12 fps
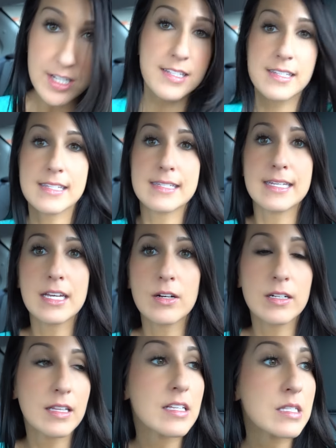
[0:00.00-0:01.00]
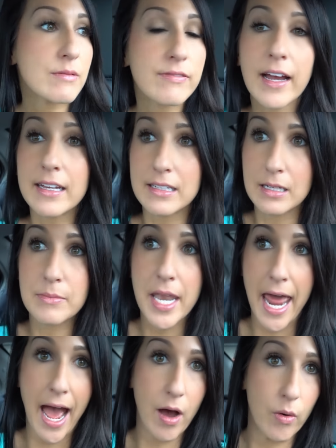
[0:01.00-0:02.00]
Jesus is here. Let's find him
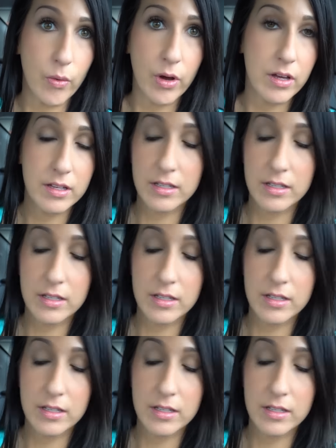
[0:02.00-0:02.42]
now.